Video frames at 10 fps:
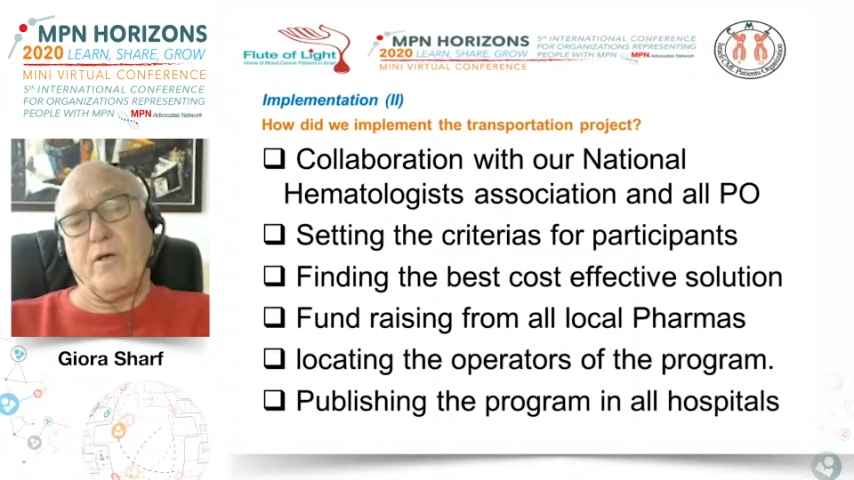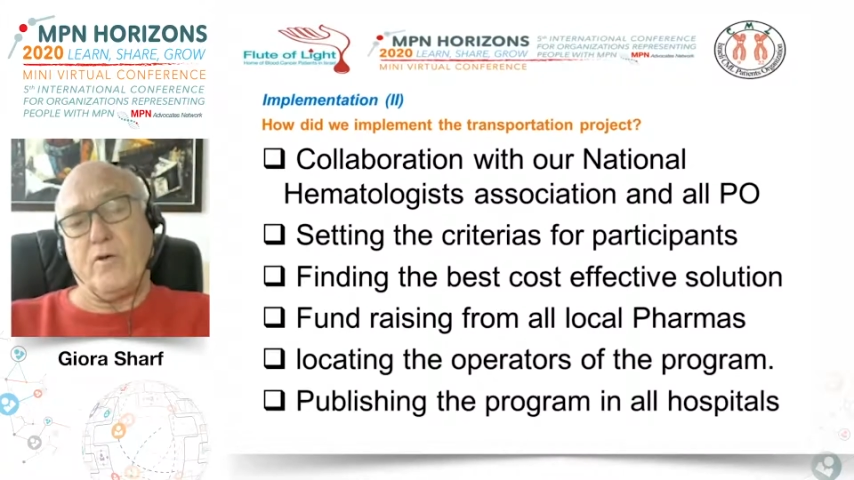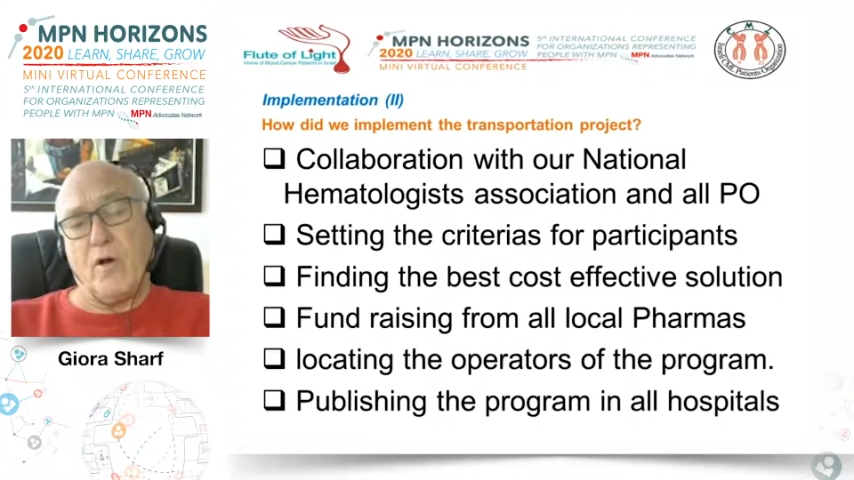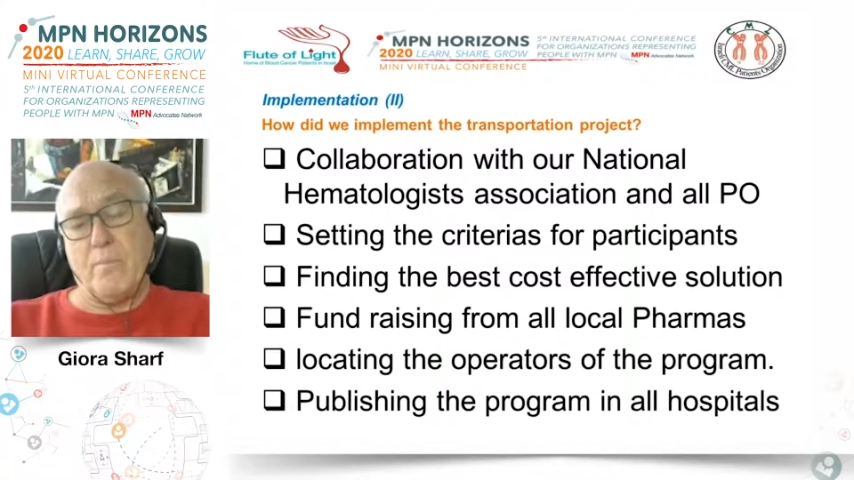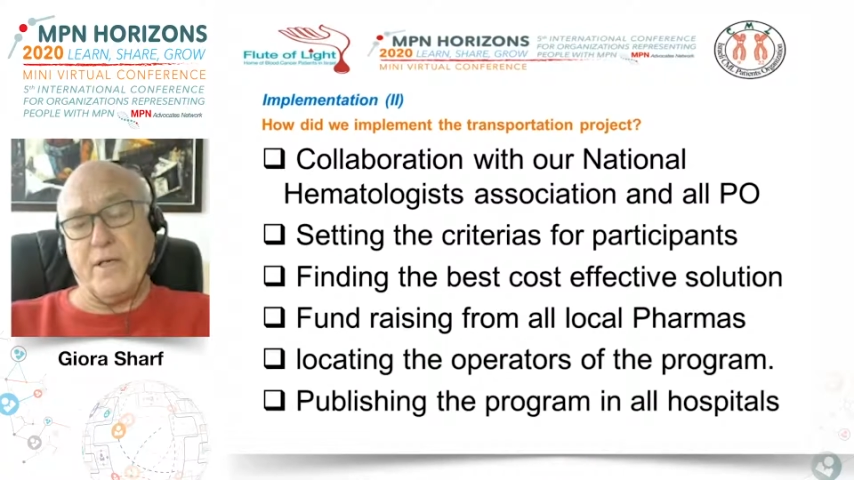
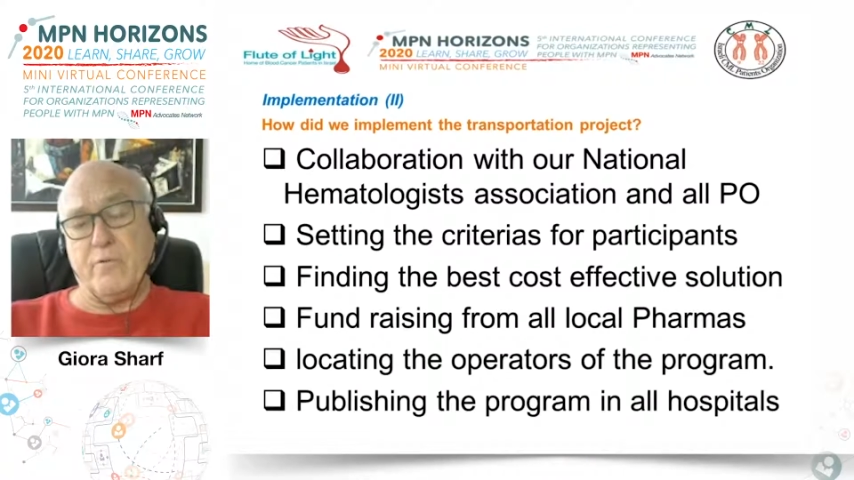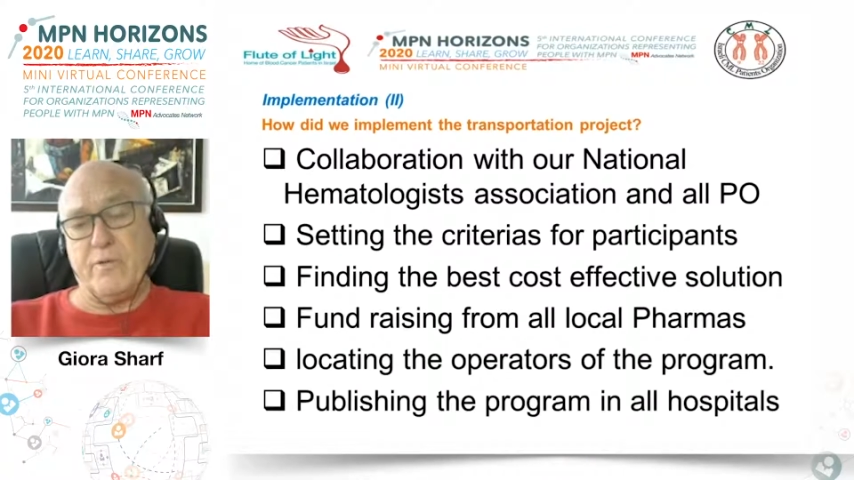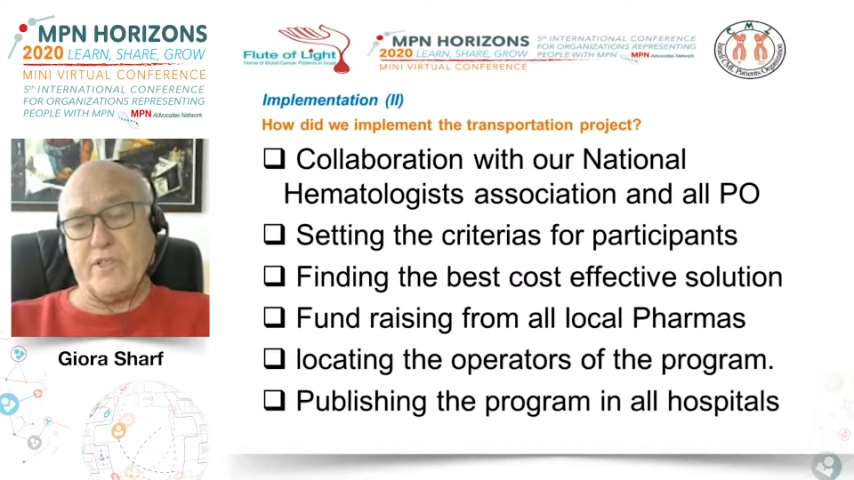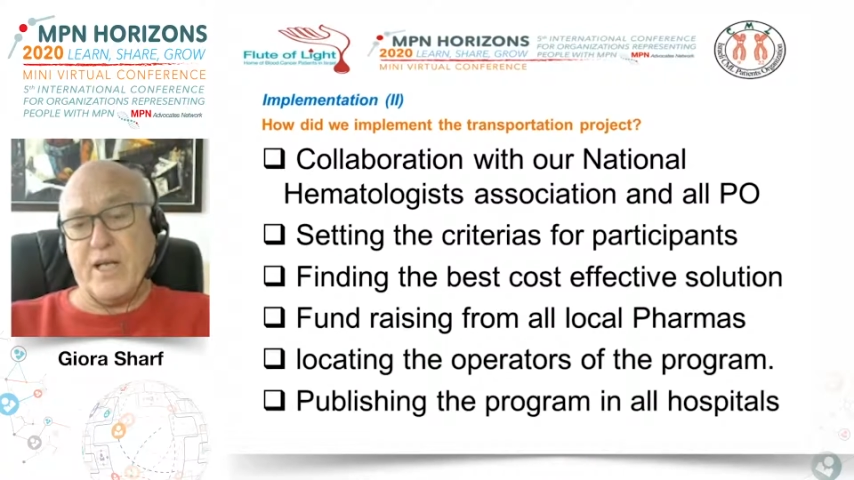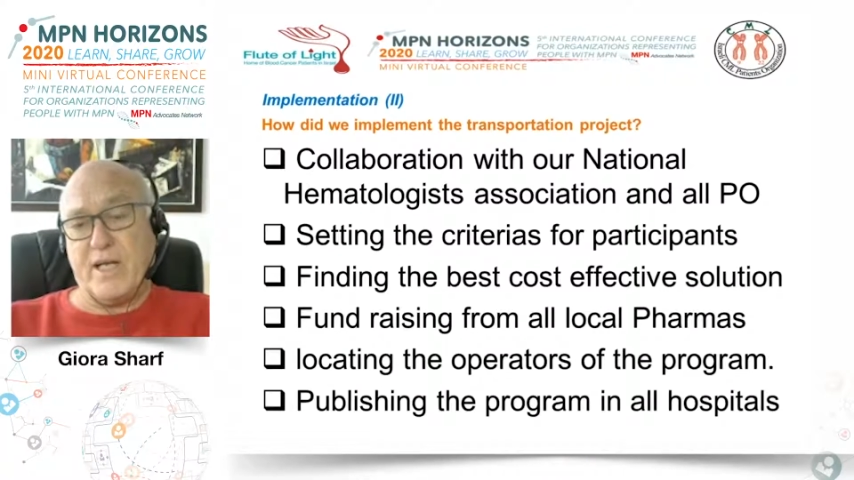company
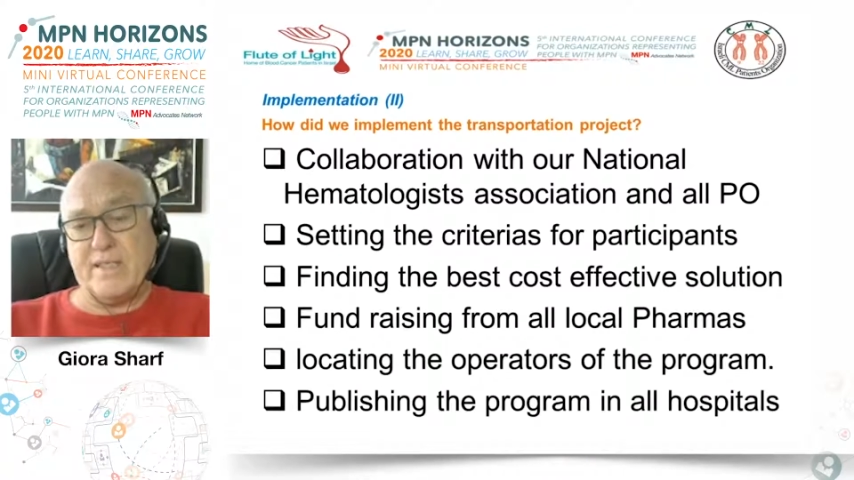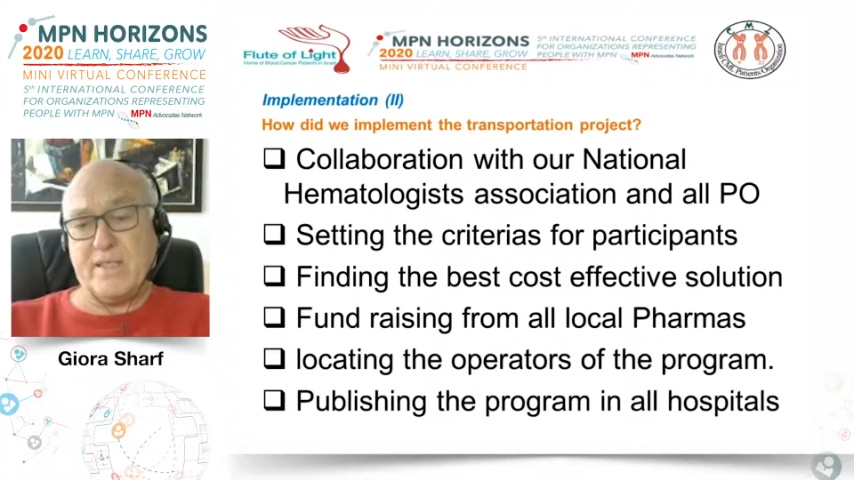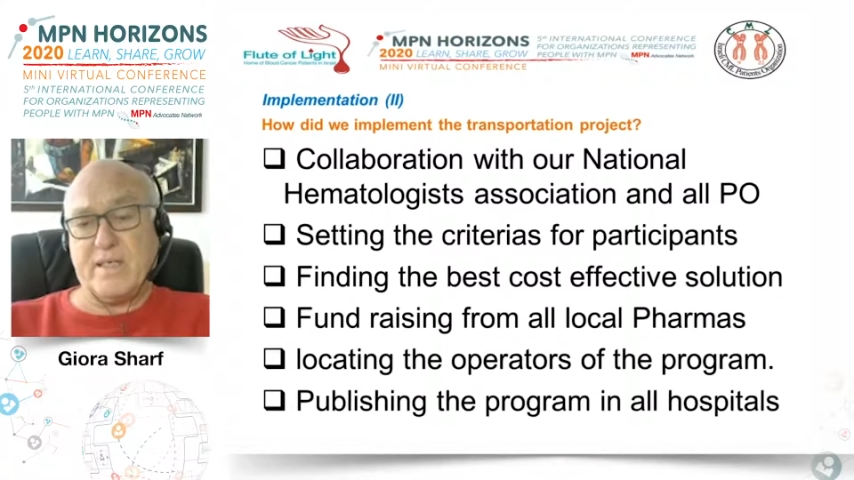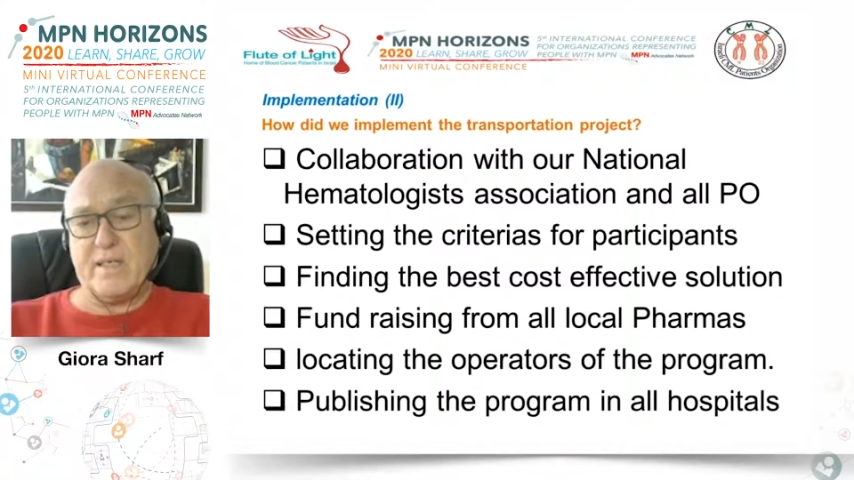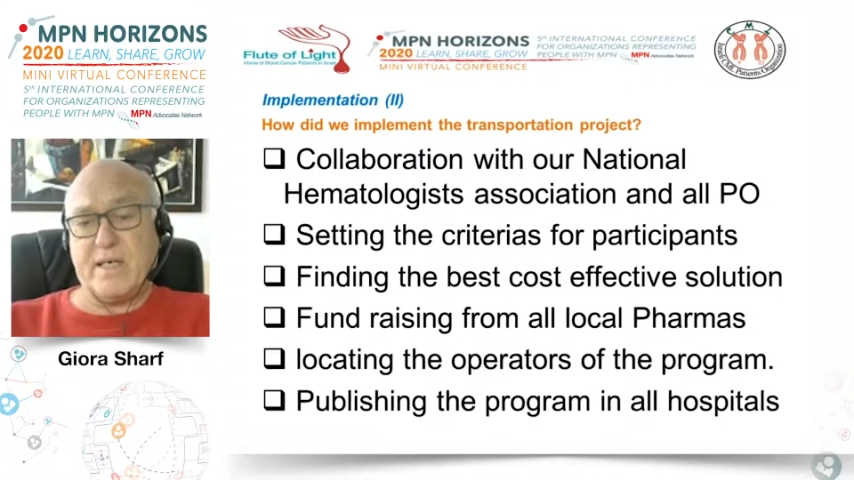which has